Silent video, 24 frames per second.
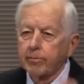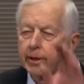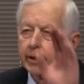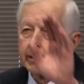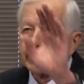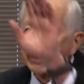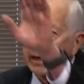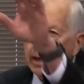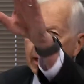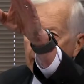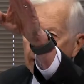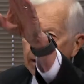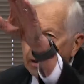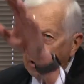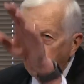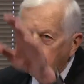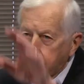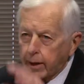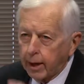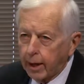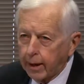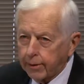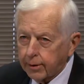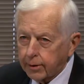and oh
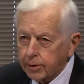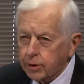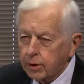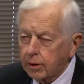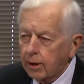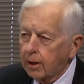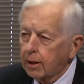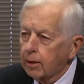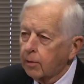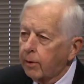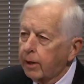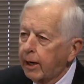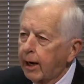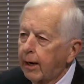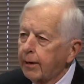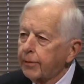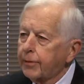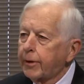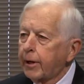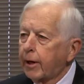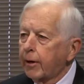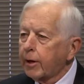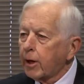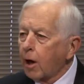yeah, there's another one out there.